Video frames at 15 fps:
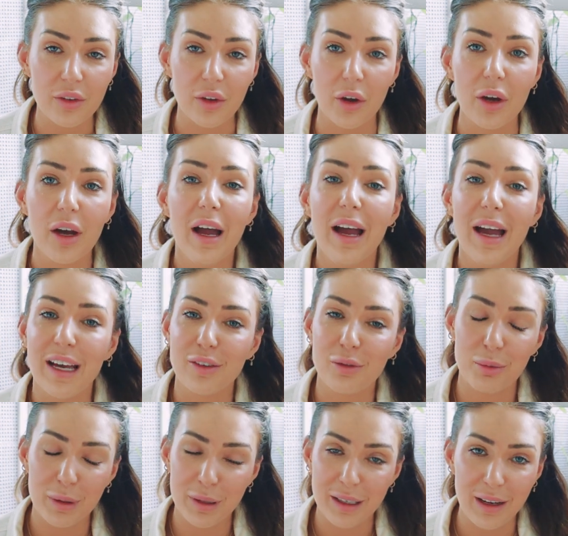So it's
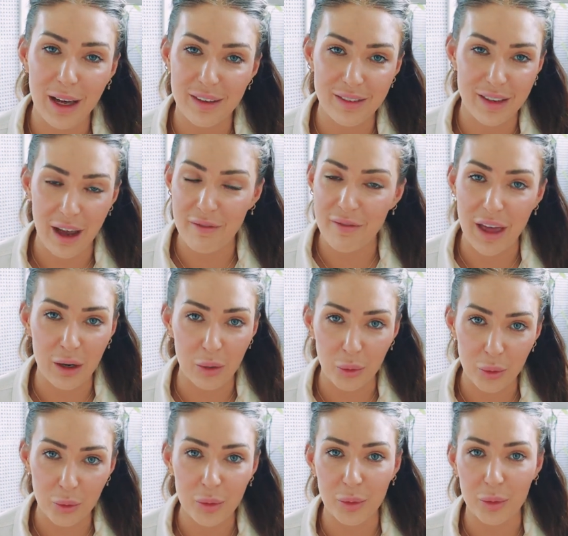really nice to have that
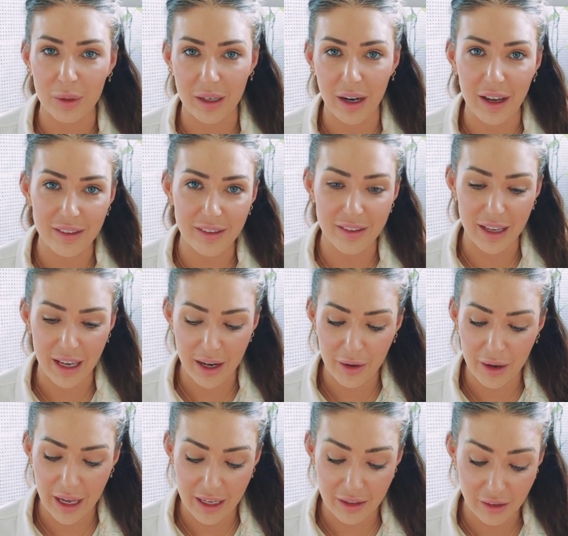all organized
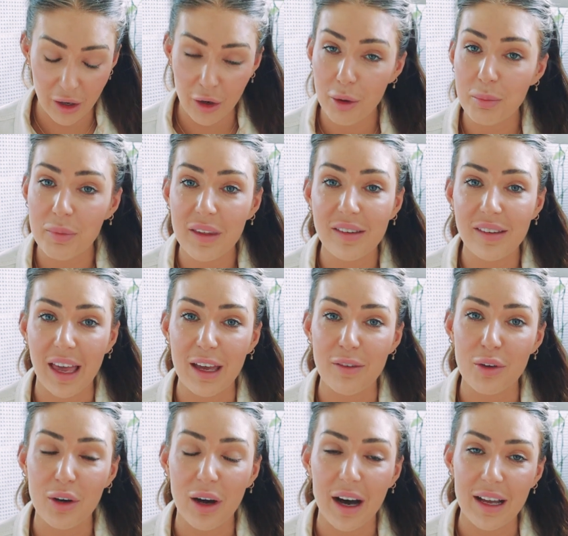now. And I hope this
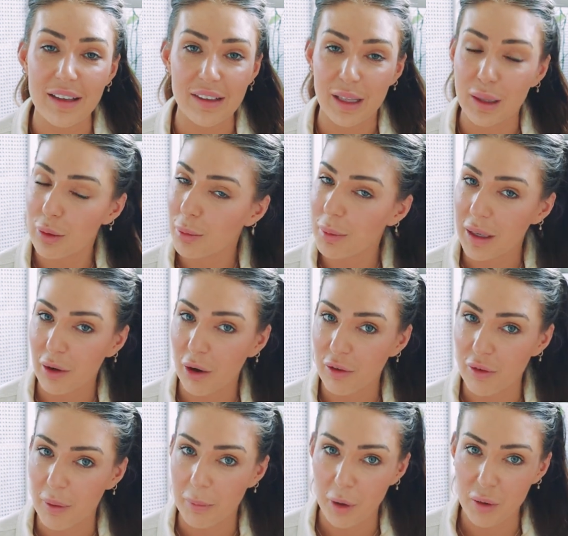gave you guys a little bit
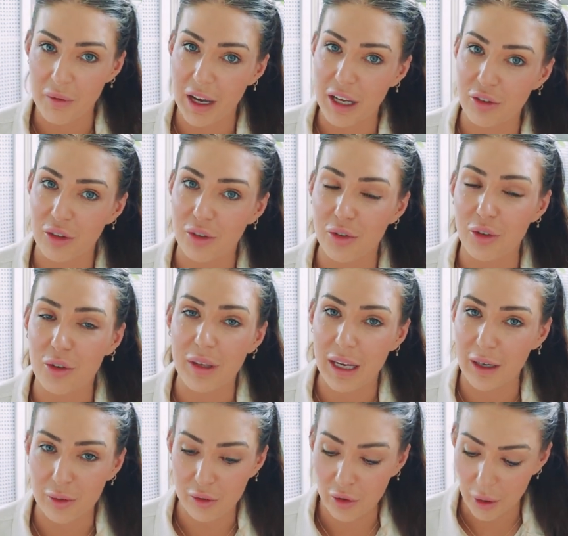of a motivation to
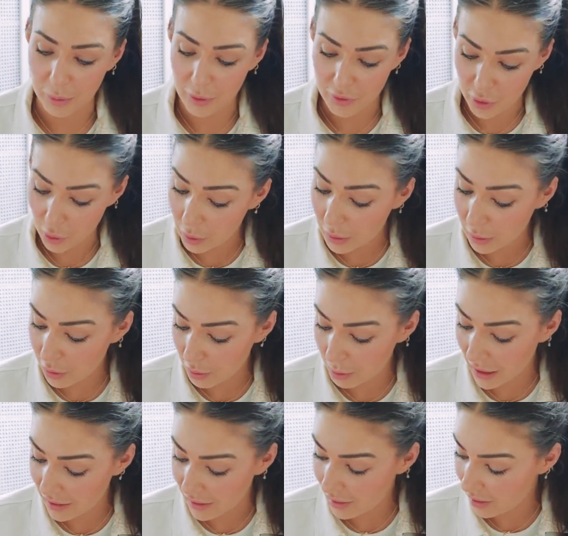get on top of your little
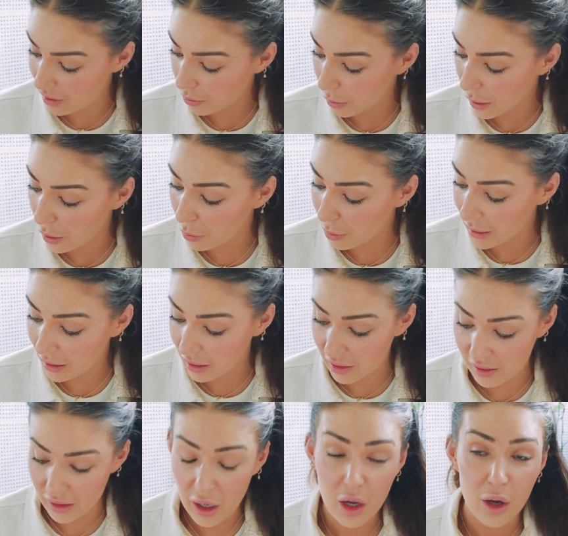spaces as well,
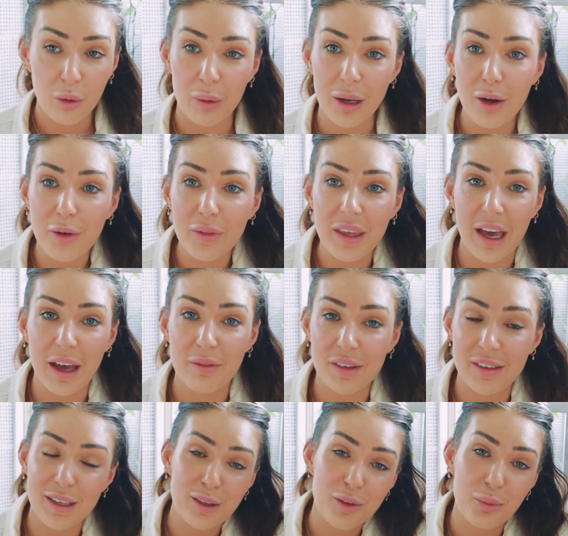because we only have
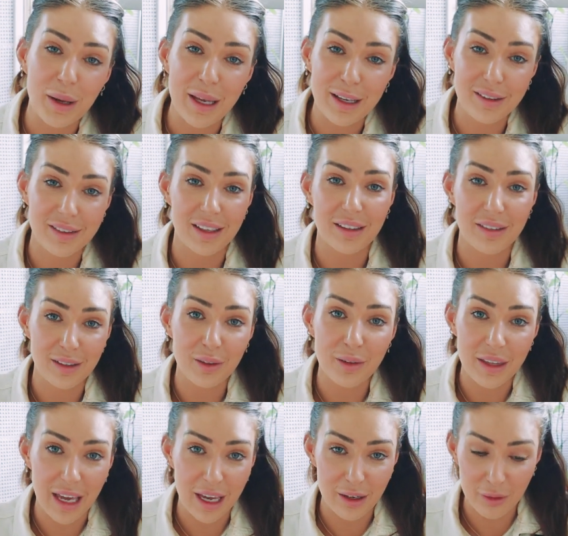six weeks until
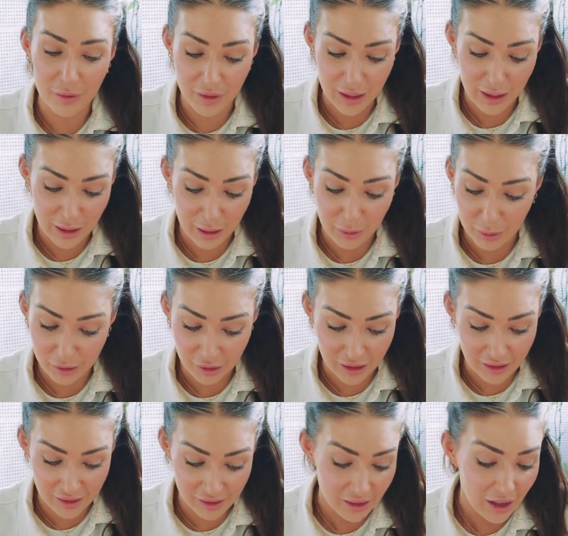the end of the year, which
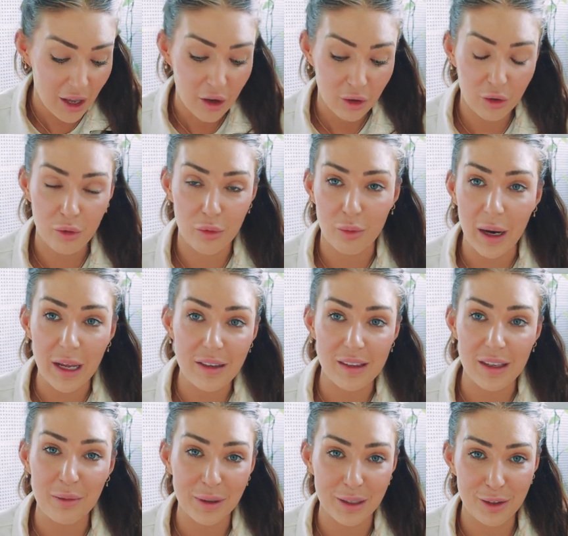is
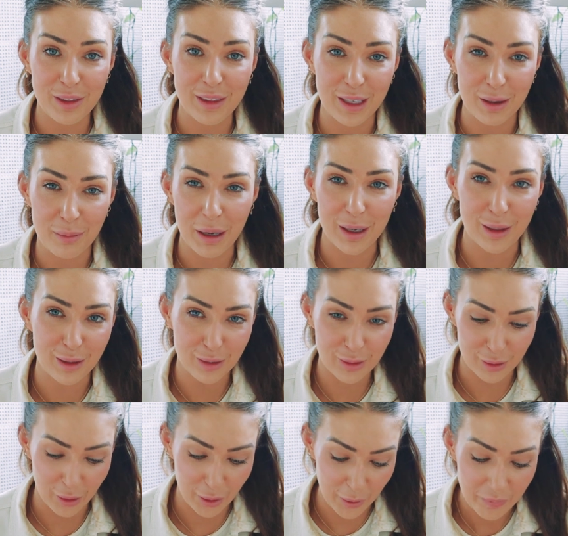crazy when you think about it.
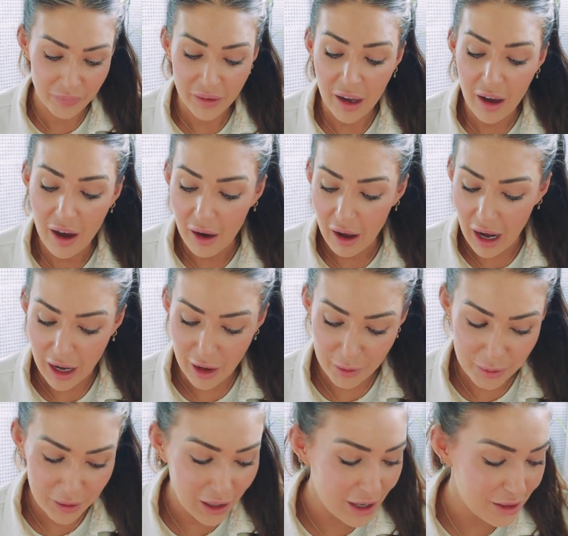So I
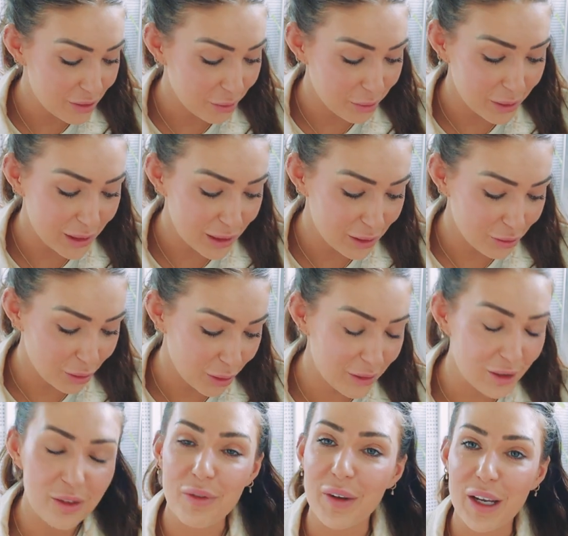hope you guys really
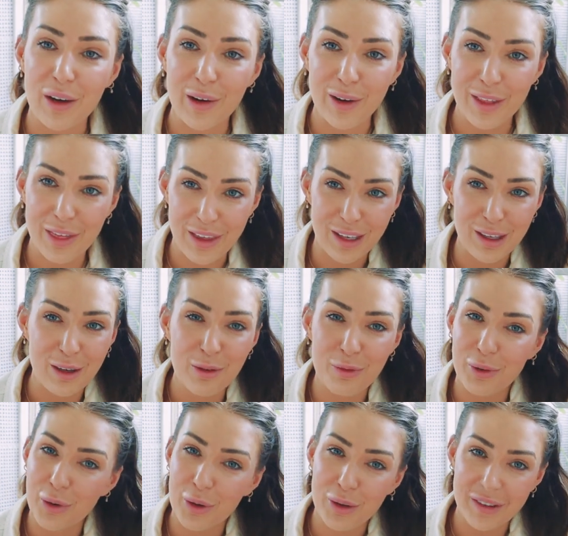enjoyed this video. Thank you
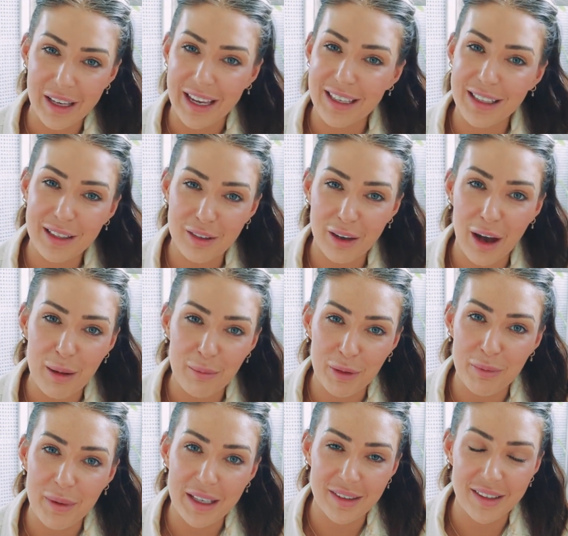for taking the time
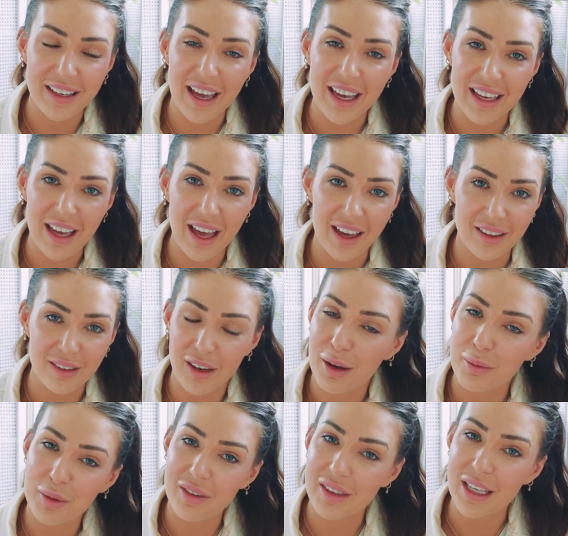with me today and
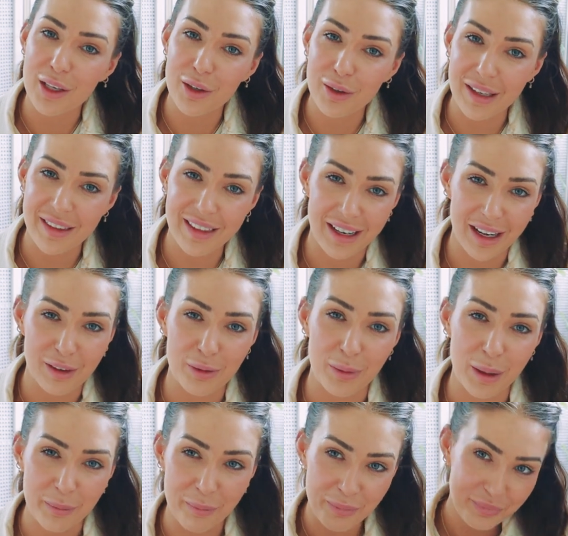I will see you in the next
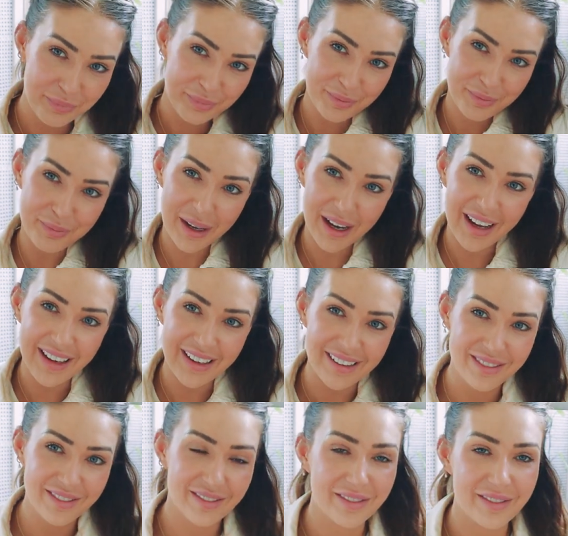one. Bye.